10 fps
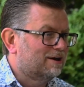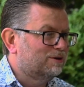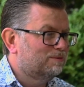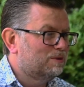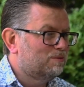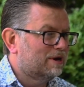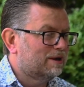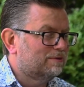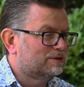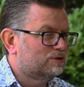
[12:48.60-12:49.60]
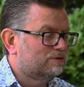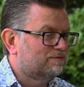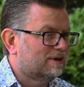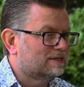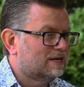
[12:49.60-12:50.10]
You've been working with two
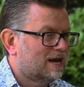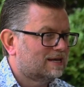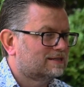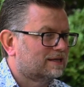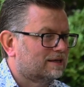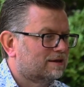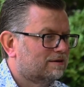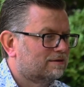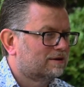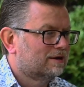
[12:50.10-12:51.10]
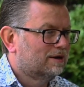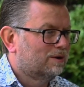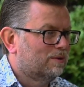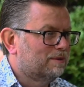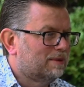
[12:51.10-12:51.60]
fantastic young
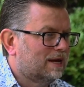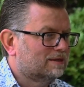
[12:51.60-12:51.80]
wind bands,